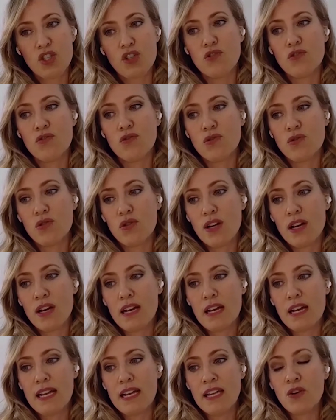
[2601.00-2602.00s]
to
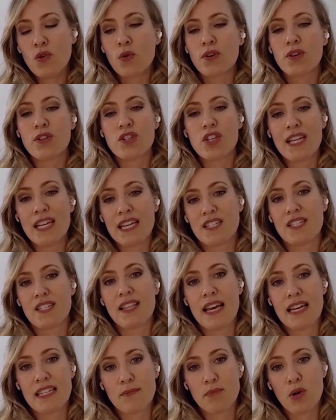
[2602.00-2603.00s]
in order to get
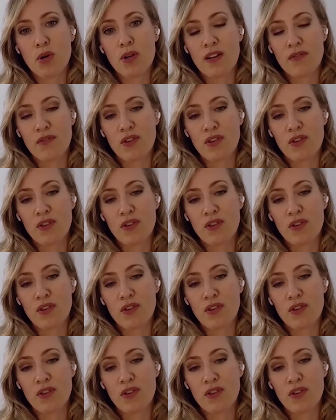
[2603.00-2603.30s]
to that point